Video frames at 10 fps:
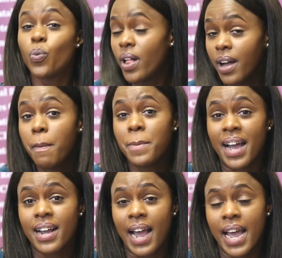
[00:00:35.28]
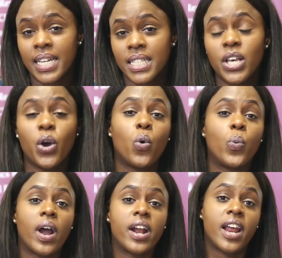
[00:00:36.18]
So welcome back, guys.
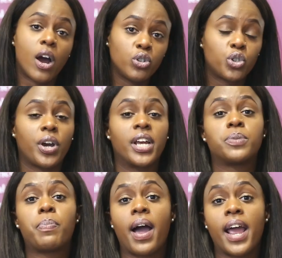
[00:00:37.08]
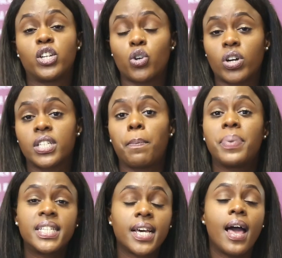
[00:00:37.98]
We are now joined by Dr.
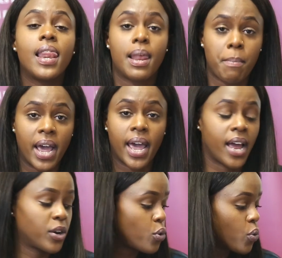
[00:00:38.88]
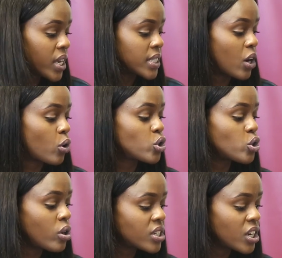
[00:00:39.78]
Peter Lemayian, who is a
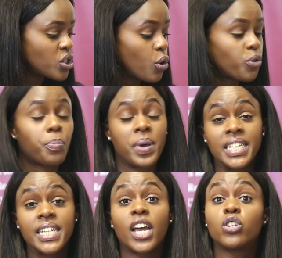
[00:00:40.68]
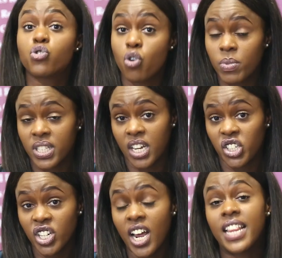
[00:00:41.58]
consultant orthopedic and trauma
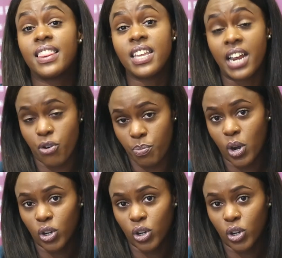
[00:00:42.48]
surgeon at the Nairobi